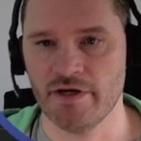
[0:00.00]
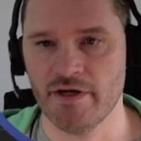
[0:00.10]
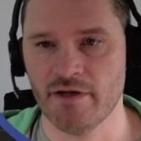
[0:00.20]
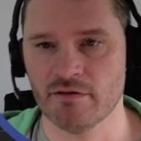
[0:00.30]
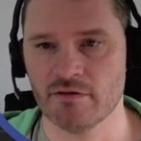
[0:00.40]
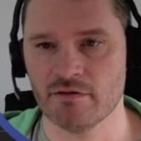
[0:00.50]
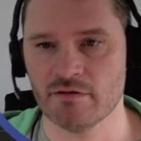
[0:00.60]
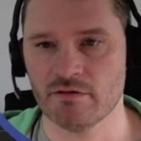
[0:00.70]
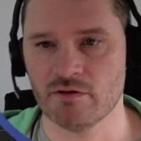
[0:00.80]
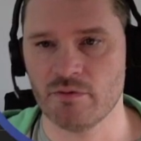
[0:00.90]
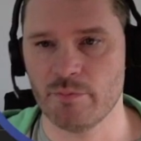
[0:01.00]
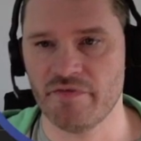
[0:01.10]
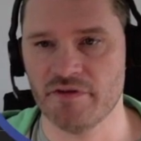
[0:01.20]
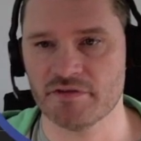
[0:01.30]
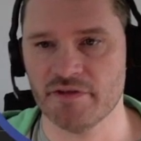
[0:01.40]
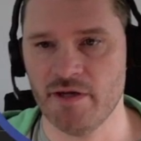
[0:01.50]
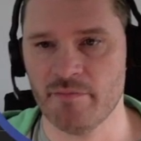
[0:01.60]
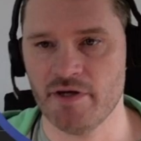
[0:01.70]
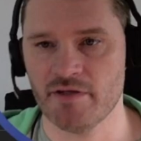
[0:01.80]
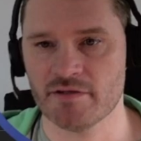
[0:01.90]
and with this
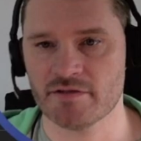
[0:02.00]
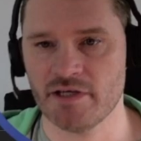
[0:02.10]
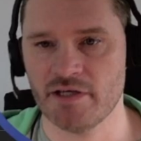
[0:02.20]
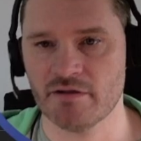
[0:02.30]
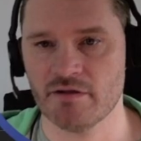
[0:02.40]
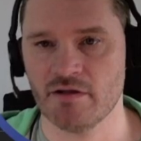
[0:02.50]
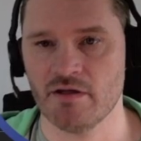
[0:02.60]
embed inside it,